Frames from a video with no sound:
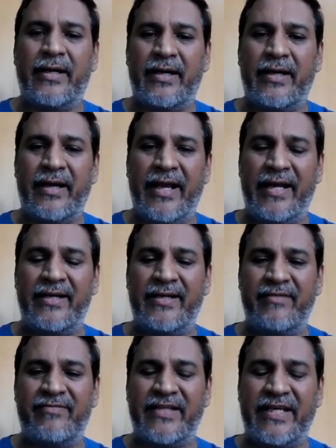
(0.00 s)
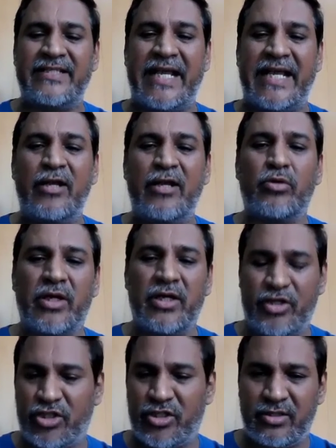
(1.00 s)
And if there is any
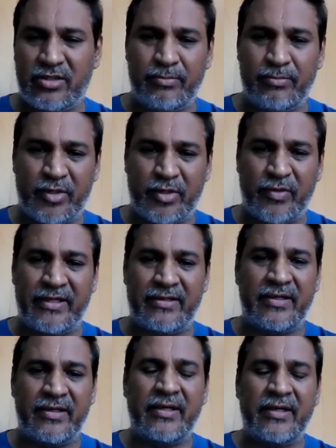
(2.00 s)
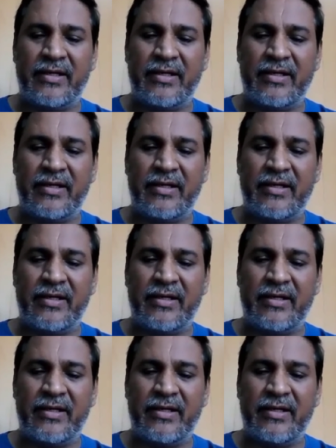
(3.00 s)
correlation between